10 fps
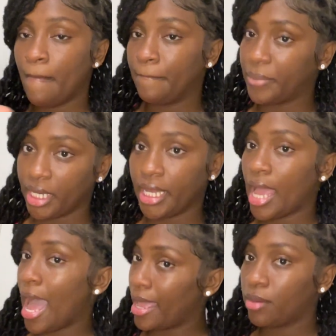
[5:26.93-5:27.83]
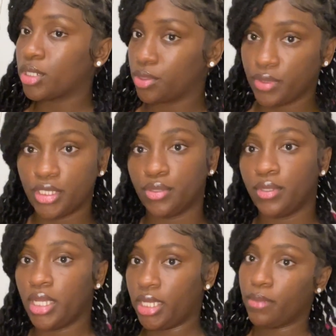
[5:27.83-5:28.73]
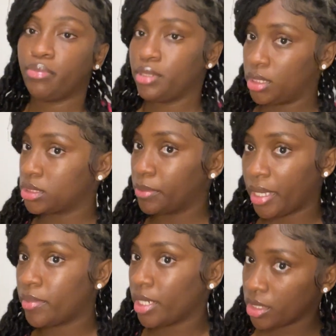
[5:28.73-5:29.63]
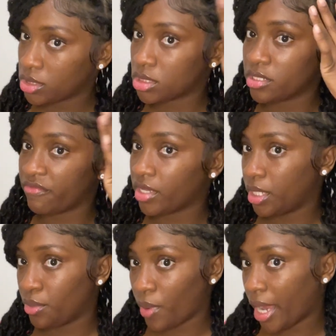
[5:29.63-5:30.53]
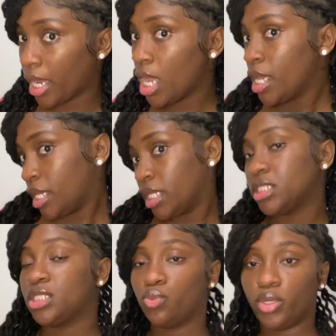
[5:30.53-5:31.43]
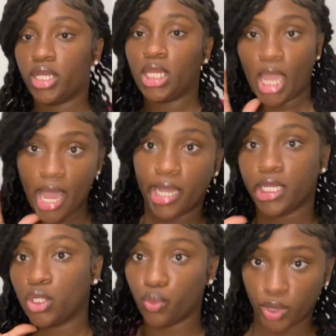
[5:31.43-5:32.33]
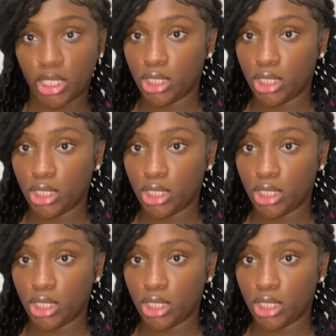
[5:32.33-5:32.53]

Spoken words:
But I am going to redo it and pluck the baby hairs and stuff and get it right. And see how it could really